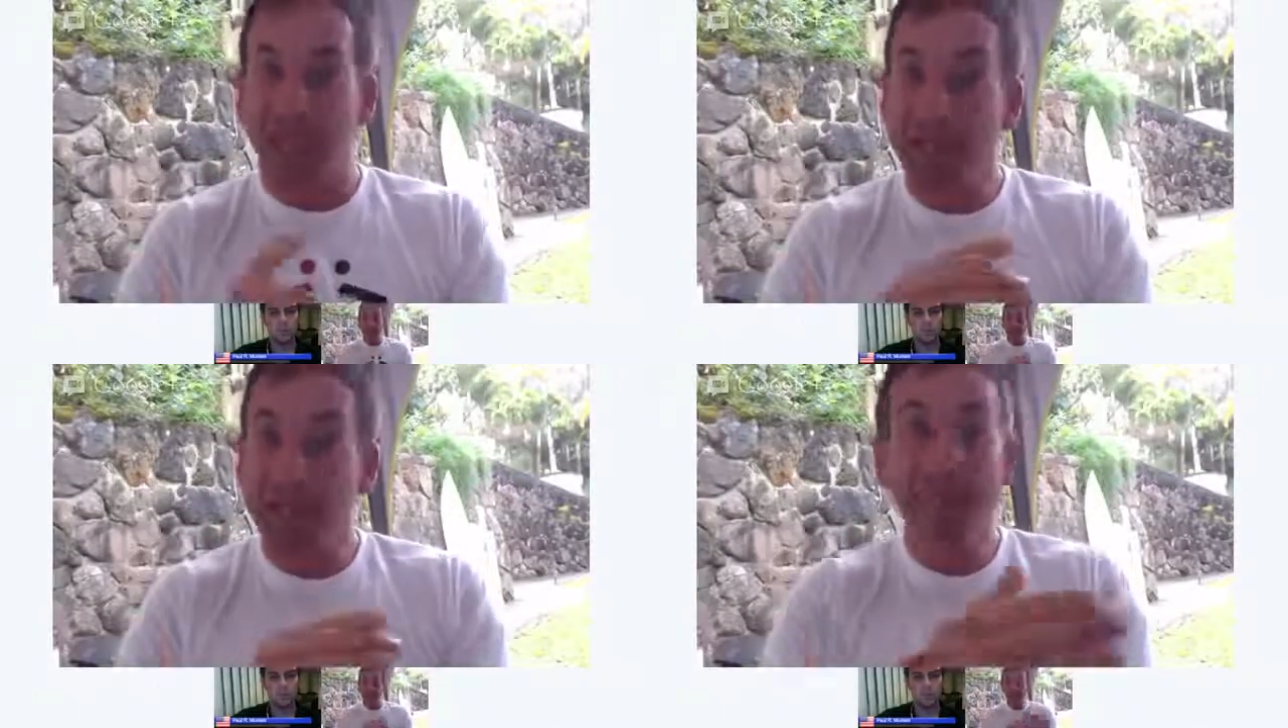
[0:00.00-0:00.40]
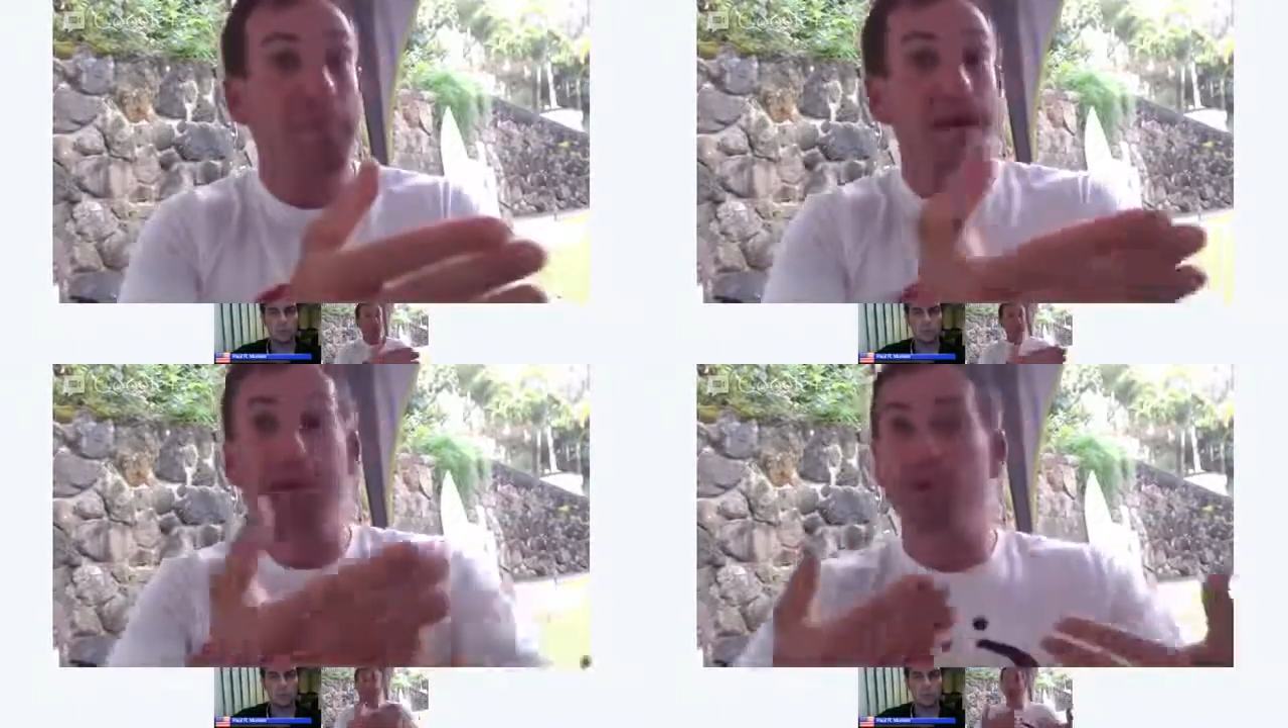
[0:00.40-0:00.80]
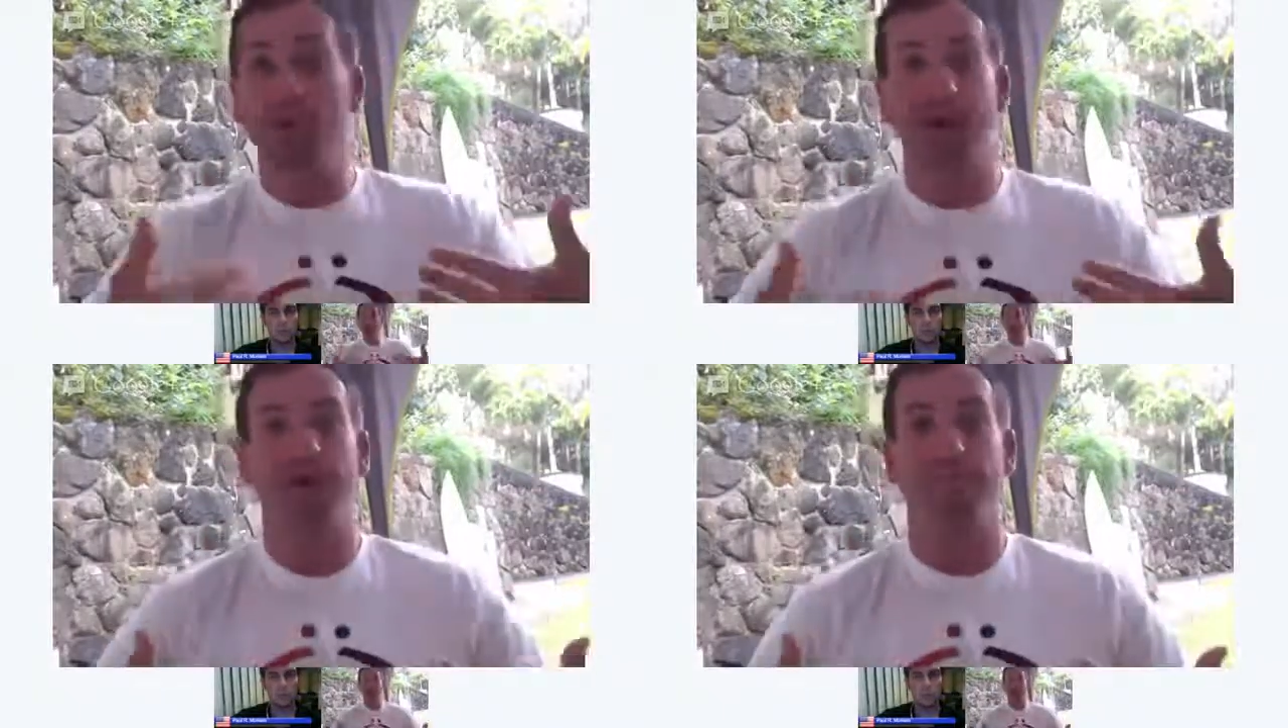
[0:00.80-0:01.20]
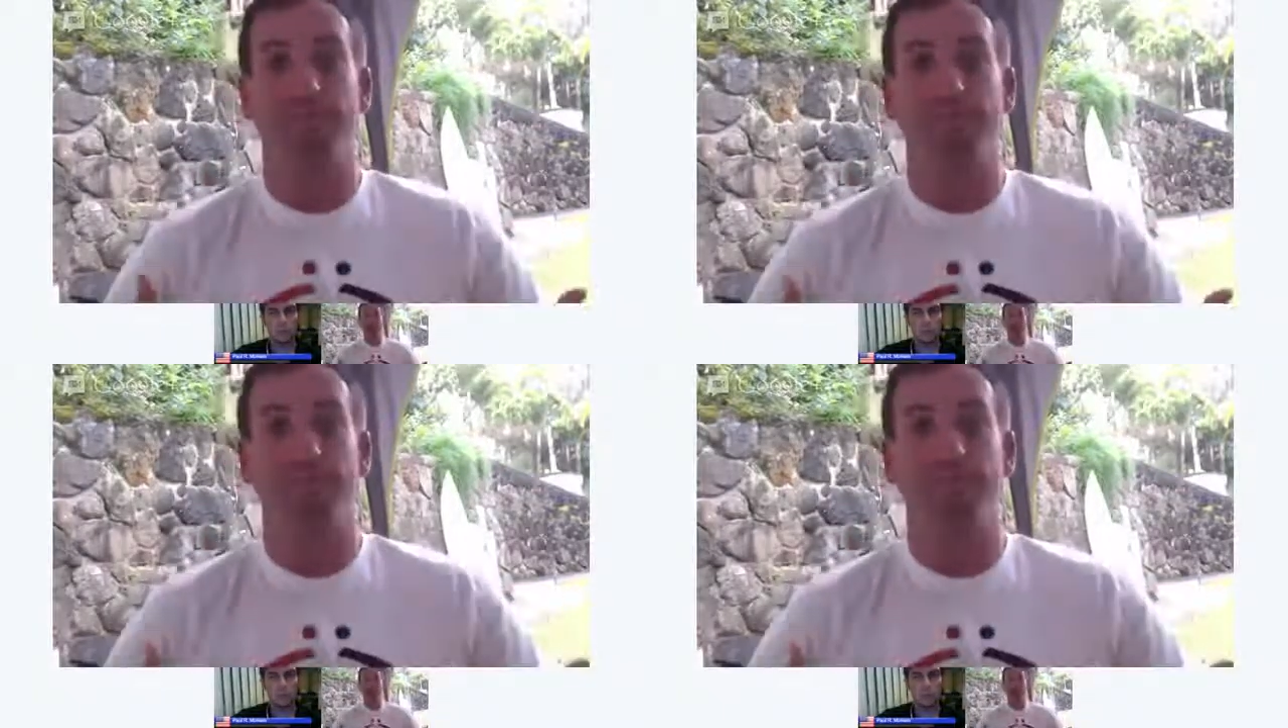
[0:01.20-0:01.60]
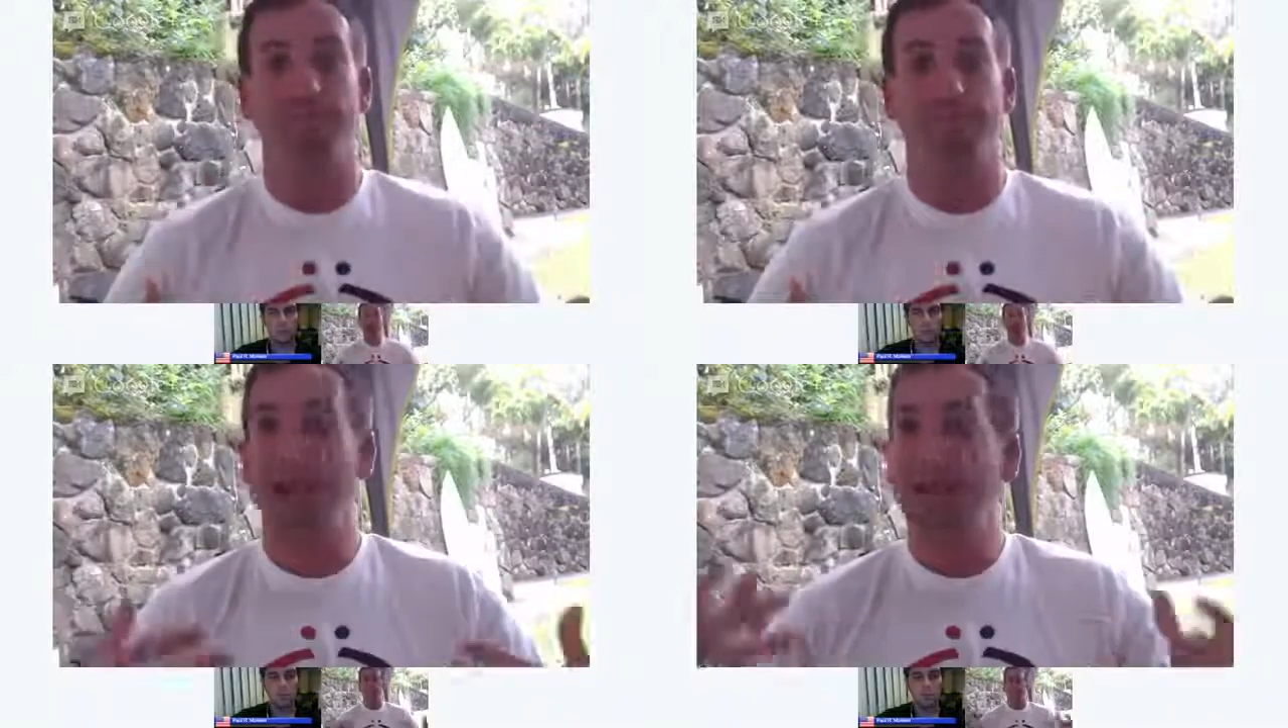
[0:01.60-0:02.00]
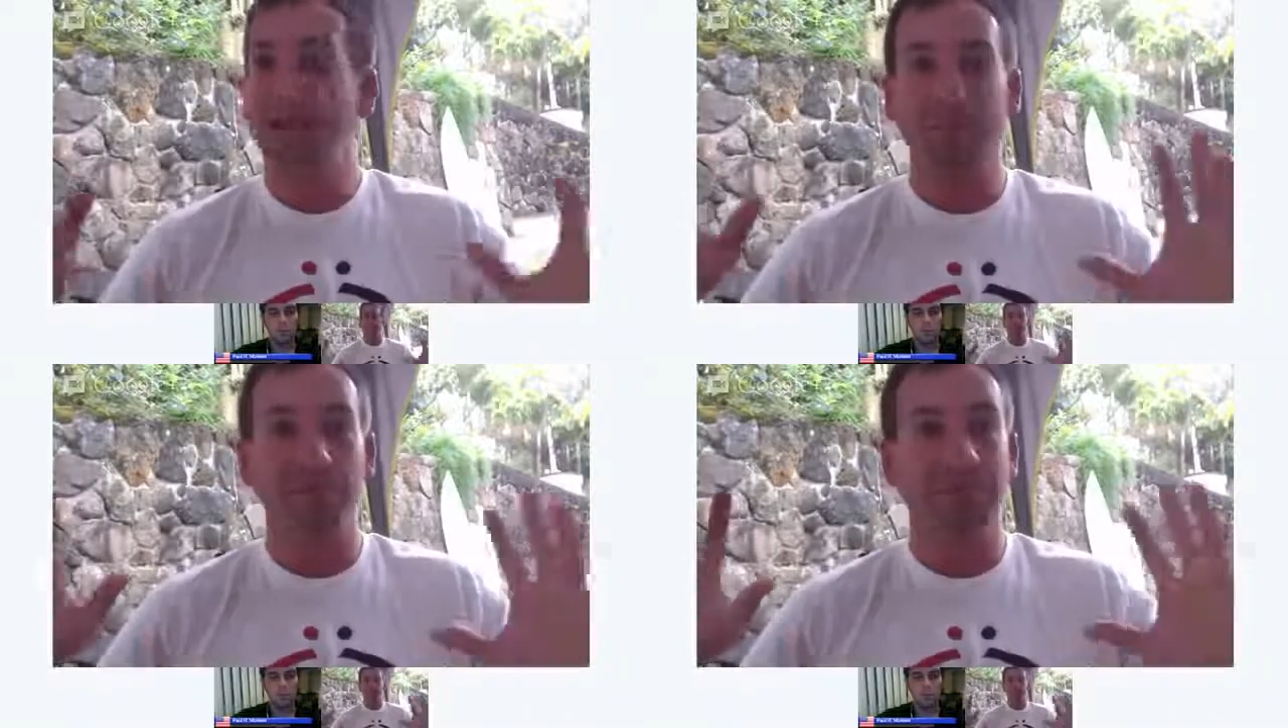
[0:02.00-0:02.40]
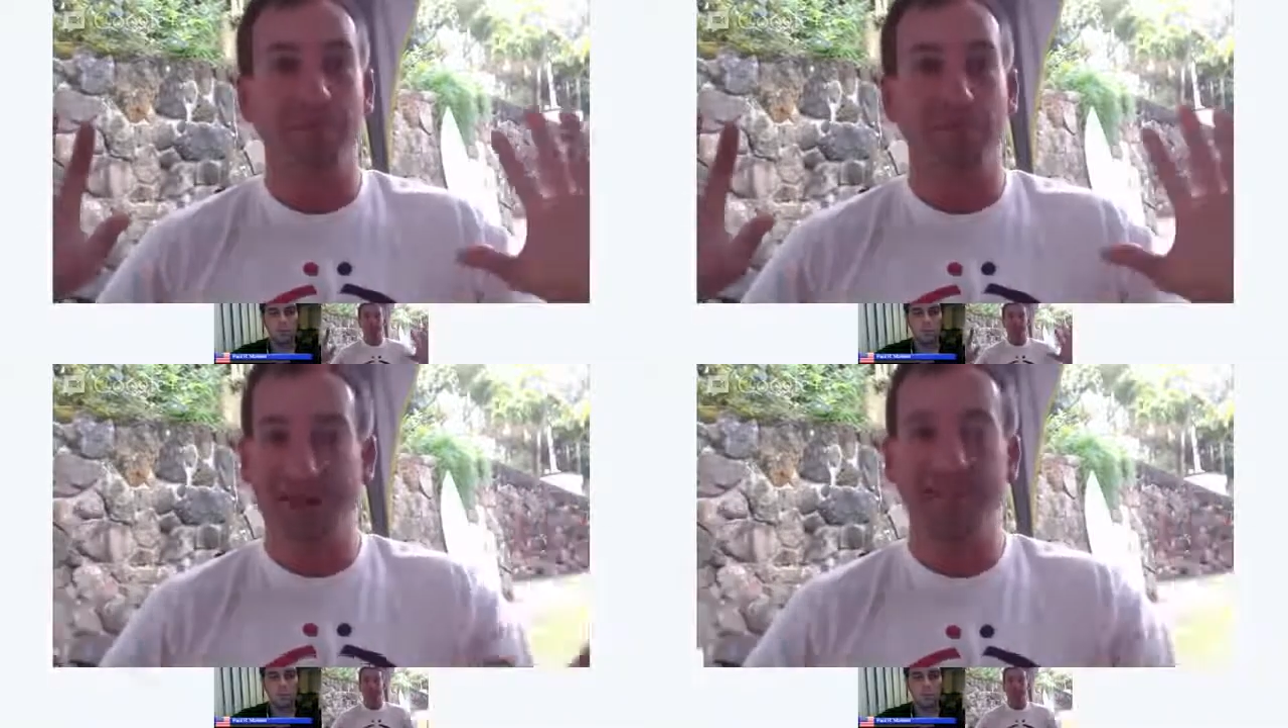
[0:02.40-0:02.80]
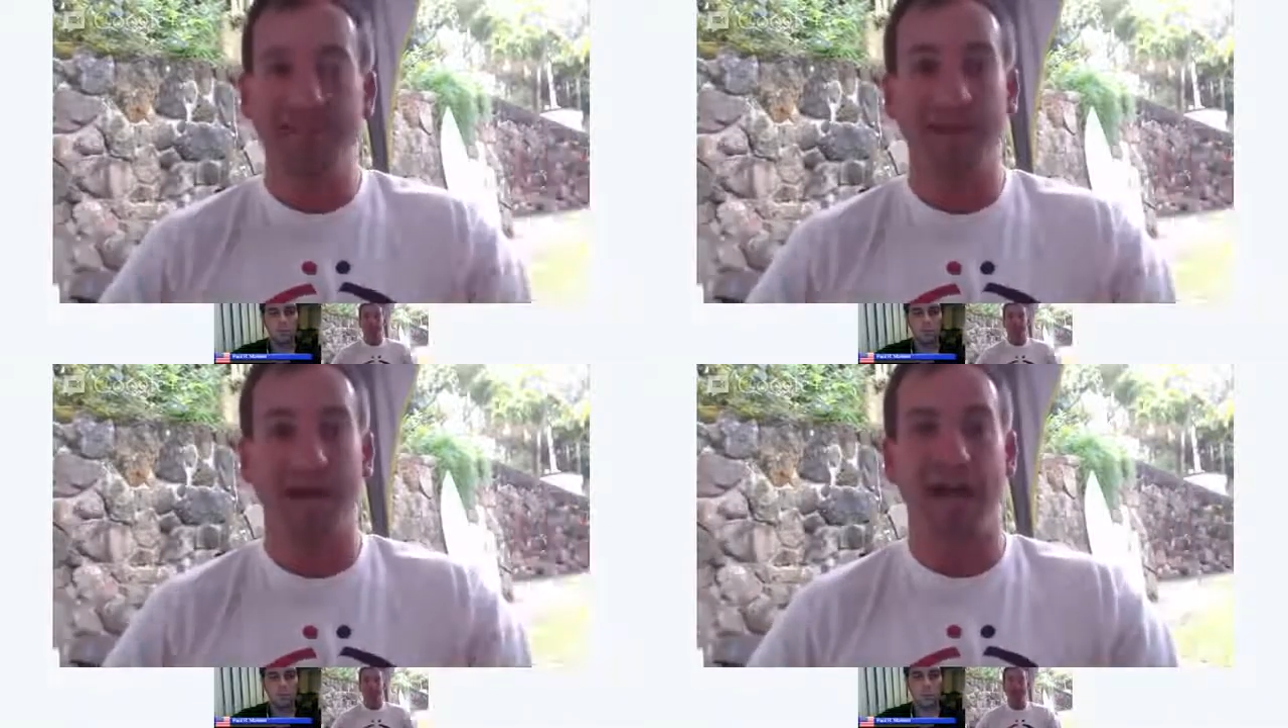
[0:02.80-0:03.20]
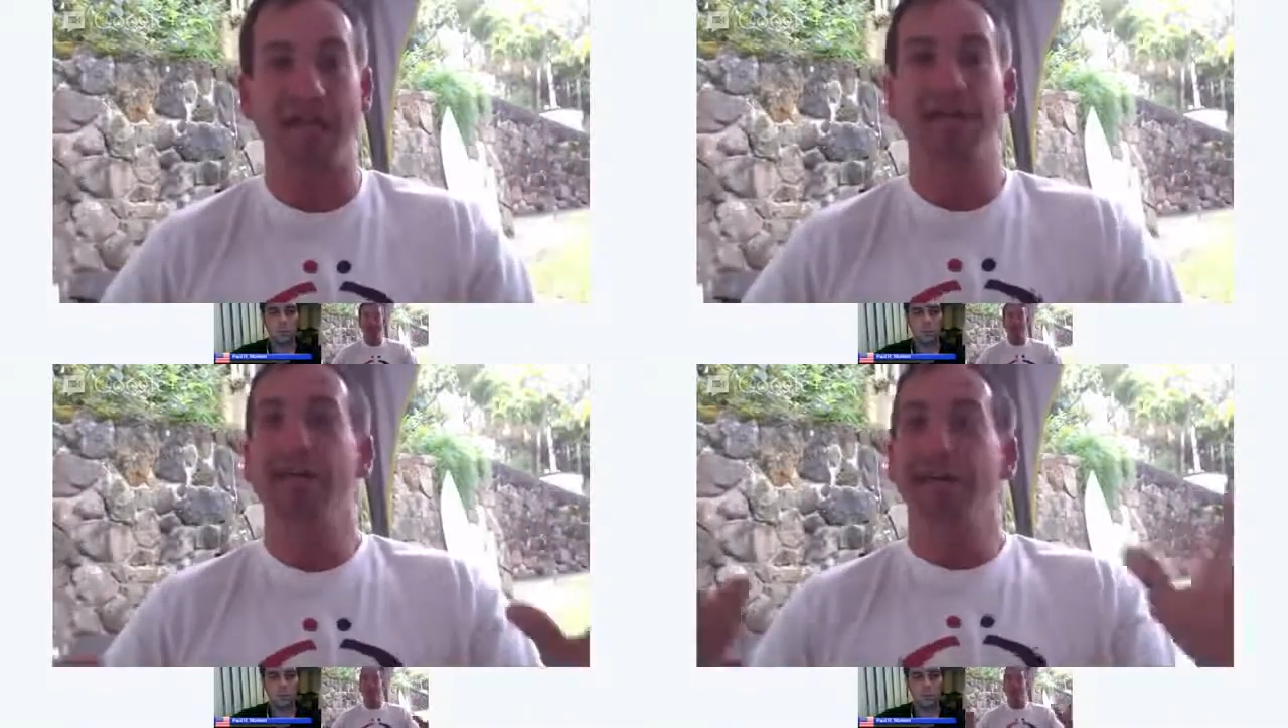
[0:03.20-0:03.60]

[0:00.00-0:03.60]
And the money will come. You have to put the money aside.